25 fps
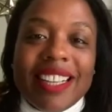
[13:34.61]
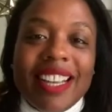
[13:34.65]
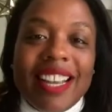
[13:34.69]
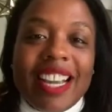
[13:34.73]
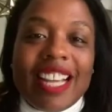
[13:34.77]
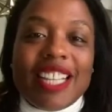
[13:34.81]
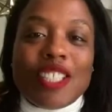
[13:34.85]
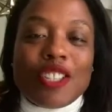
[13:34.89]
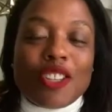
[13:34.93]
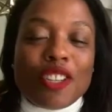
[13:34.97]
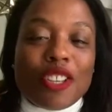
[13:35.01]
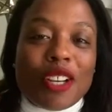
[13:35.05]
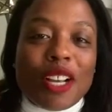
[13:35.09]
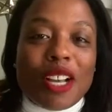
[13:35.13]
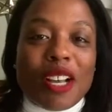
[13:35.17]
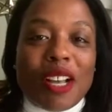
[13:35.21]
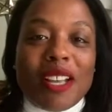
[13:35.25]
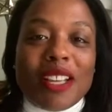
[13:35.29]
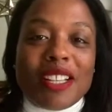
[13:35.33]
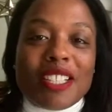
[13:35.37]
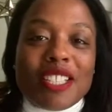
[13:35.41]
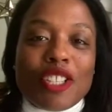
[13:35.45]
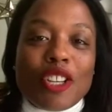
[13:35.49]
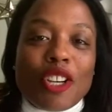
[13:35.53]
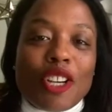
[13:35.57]
It took
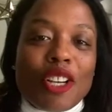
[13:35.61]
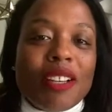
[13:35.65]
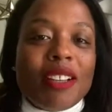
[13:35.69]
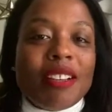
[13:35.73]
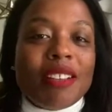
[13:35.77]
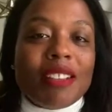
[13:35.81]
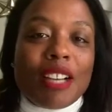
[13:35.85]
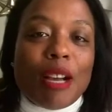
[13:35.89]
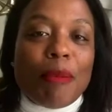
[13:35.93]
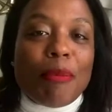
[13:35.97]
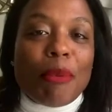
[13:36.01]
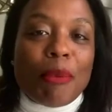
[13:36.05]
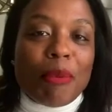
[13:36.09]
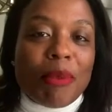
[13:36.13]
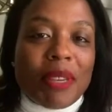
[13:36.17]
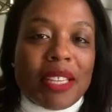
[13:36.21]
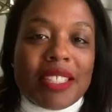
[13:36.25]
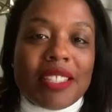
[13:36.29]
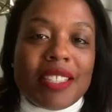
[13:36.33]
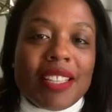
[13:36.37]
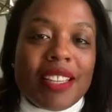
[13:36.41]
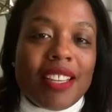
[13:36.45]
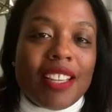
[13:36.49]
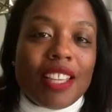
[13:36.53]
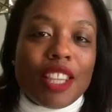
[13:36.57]
a couple weeks
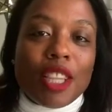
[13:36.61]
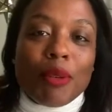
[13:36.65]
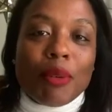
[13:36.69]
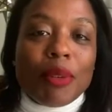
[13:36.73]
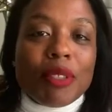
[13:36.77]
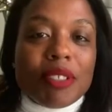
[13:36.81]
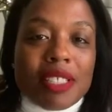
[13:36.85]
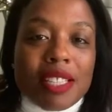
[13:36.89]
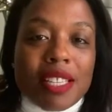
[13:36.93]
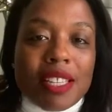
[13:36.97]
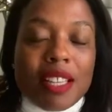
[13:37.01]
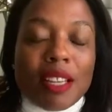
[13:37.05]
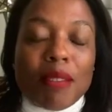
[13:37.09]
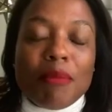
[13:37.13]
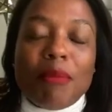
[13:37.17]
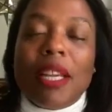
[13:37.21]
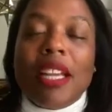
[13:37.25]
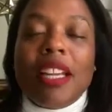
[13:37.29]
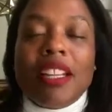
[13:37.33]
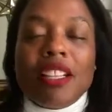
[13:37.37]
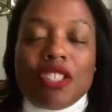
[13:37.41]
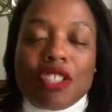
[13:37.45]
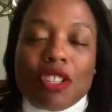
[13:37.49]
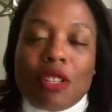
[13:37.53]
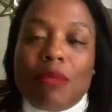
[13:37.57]
to get through to them,
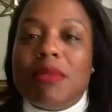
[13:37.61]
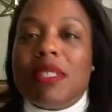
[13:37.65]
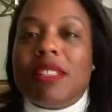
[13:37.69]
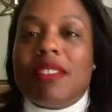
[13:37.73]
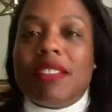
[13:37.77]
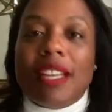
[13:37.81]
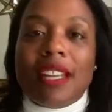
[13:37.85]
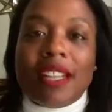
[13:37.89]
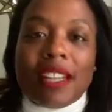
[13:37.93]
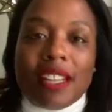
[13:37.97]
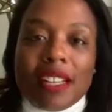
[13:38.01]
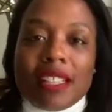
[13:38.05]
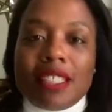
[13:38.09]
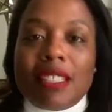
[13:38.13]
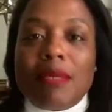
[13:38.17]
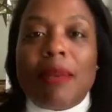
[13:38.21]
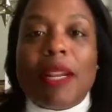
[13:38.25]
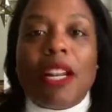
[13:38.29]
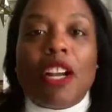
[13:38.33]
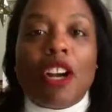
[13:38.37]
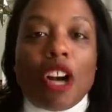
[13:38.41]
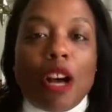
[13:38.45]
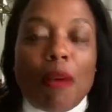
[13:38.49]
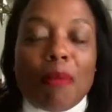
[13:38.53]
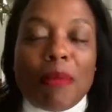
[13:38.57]
like, in terms of like getting
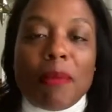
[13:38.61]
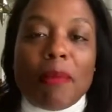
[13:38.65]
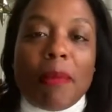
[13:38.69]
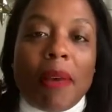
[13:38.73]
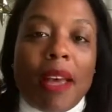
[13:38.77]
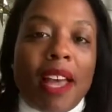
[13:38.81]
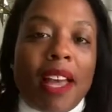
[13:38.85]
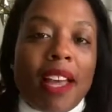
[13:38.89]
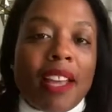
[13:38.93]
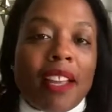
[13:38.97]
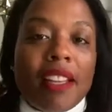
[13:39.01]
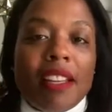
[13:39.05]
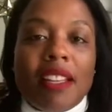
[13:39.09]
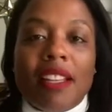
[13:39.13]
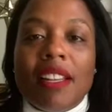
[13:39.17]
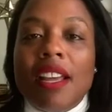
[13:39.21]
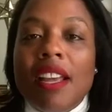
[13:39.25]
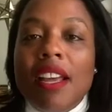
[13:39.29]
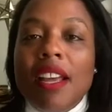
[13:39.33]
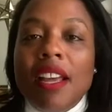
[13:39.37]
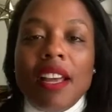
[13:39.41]
somebody to call me back, and